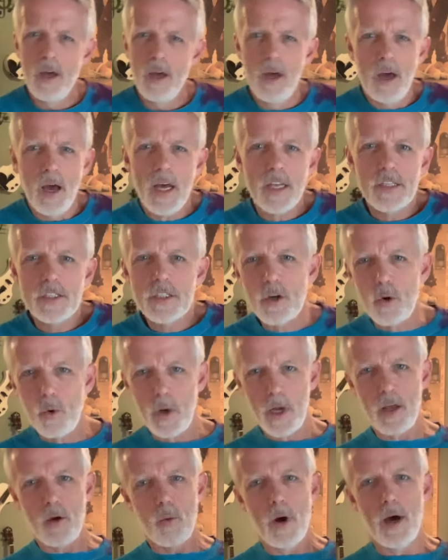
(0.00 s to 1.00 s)
And so
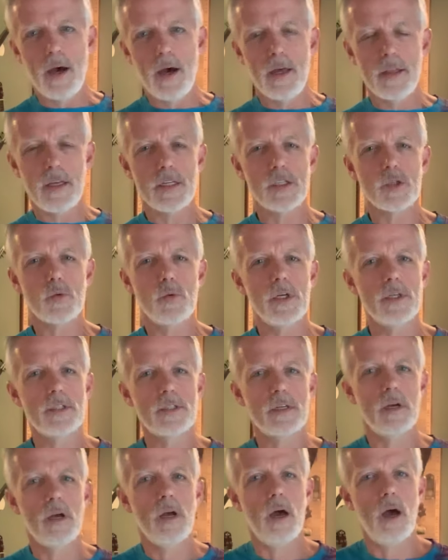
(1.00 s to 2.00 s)
anyway, this was
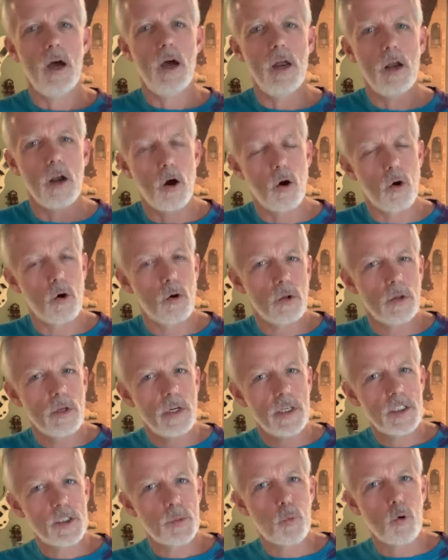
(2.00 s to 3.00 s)
an early
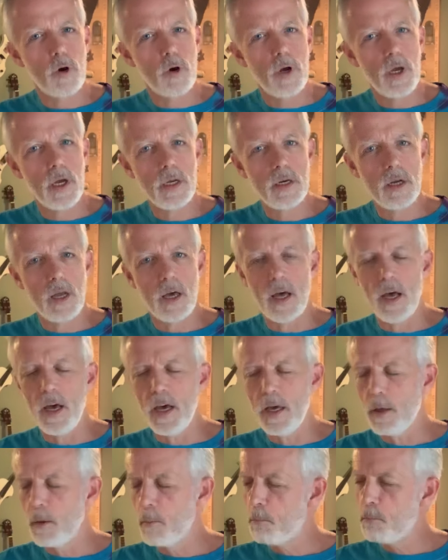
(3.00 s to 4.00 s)
spring
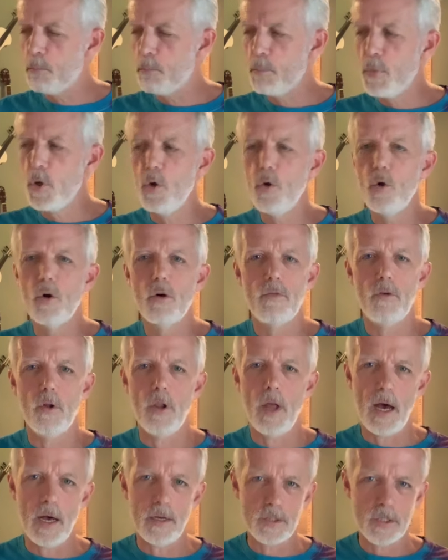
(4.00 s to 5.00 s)
day, beautiful
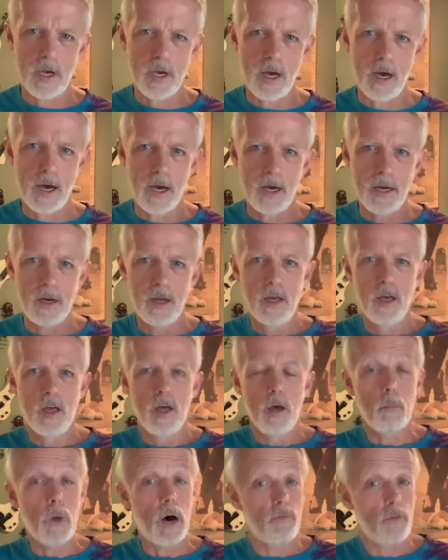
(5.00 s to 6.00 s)
outside.
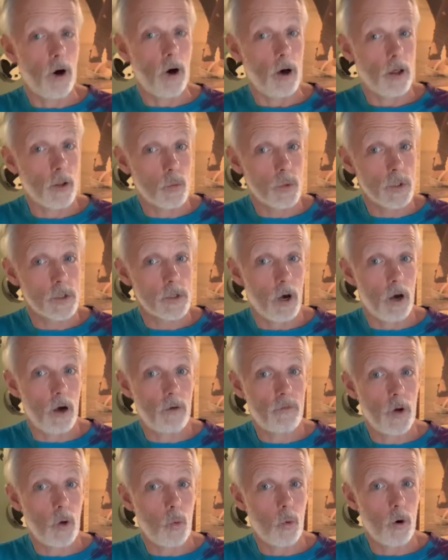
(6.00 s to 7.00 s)
My father was off
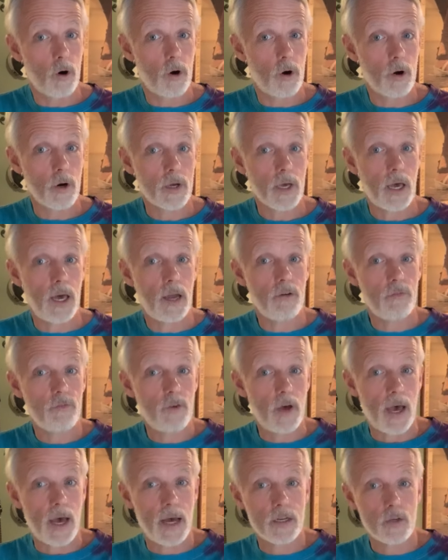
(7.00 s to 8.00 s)
at work at a
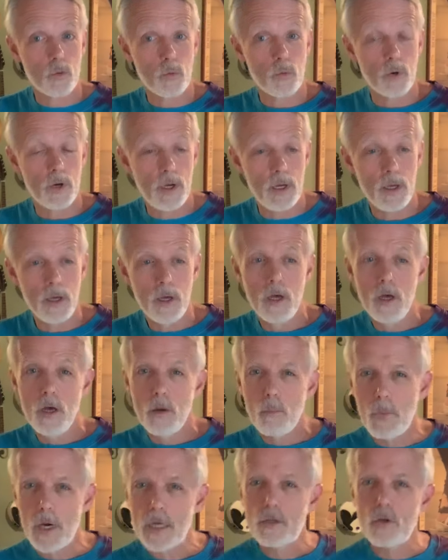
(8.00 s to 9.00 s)
factory.
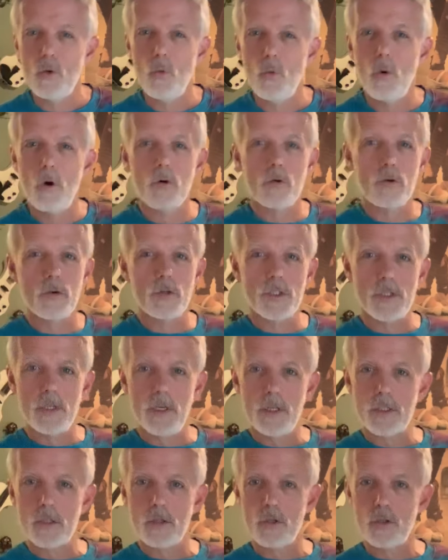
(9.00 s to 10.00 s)
My 2 older
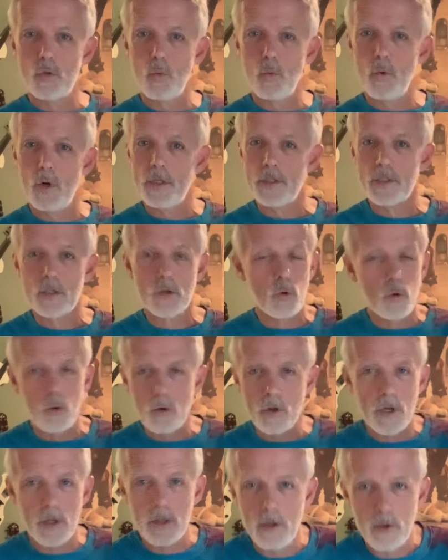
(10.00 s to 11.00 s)
sisters were at
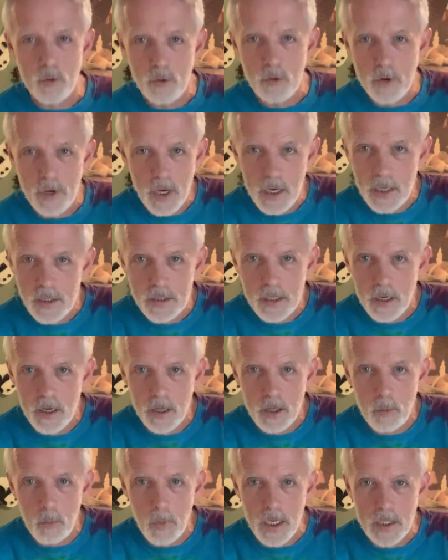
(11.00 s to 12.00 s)
school at Little Daisy
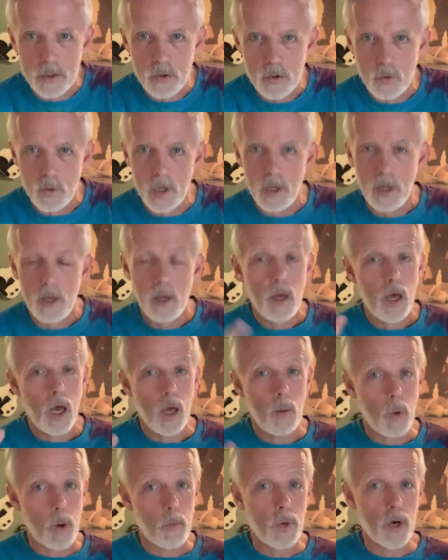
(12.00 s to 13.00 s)
Elementary, and
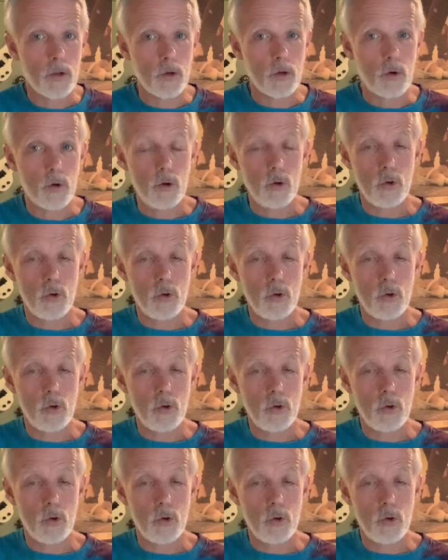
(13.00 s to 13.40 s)
my mother, who